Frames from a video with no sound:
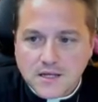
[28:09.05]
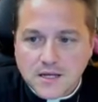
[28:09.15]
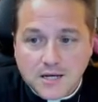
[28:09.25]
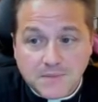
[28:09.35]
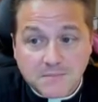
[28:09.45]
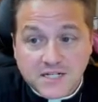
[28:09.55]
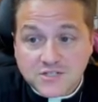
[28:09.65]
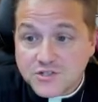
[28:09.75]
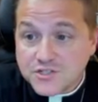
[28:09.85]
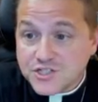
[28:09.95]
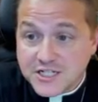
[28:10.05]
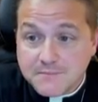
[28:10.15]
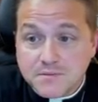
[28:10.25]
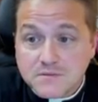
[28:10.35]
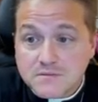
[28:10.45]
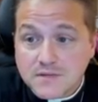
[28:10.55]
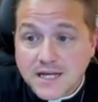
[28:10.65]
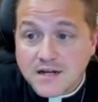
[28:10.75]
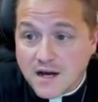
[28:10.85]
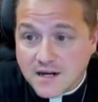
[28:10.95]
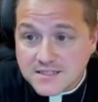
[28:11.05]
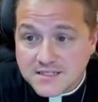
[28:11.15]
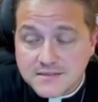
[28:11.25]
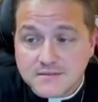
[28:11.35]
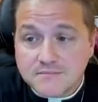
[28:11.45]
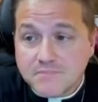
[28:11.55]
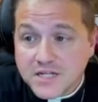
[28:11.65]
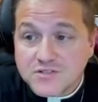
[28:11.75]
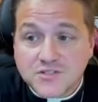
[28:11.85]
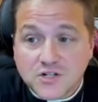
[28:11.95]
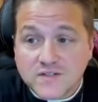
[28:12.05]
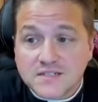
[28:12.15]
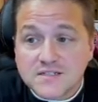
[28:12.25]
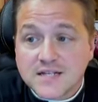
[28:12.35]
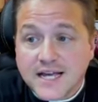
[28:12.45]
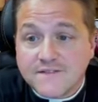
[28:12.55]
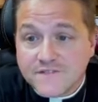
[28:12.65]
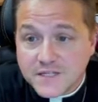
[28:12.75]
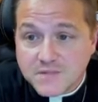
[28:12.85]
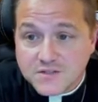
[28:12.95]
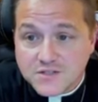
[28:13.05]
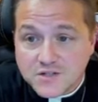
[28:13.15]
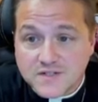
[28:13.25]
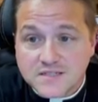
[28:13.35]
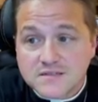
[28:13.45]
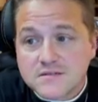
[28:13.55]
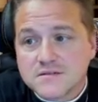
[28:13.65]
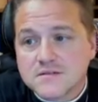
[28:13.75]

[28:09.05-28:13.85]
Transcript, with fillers: Abimelech took sheep and oxen, male servants and female servants,